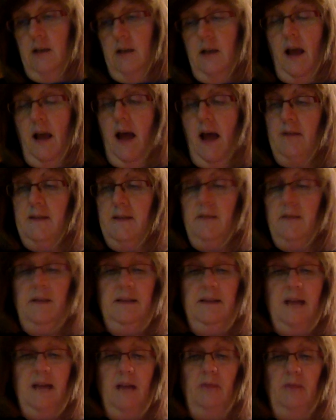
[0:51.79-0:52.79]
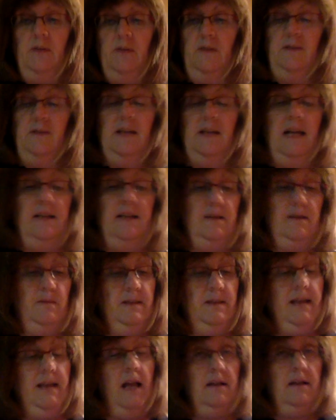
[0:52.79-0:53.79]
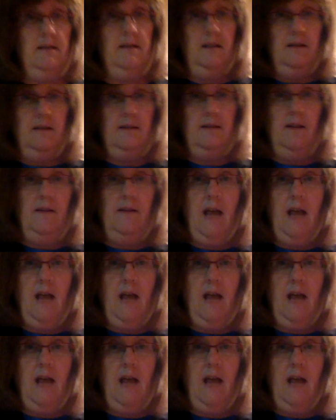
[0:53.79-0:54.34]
I have some examples in some sentences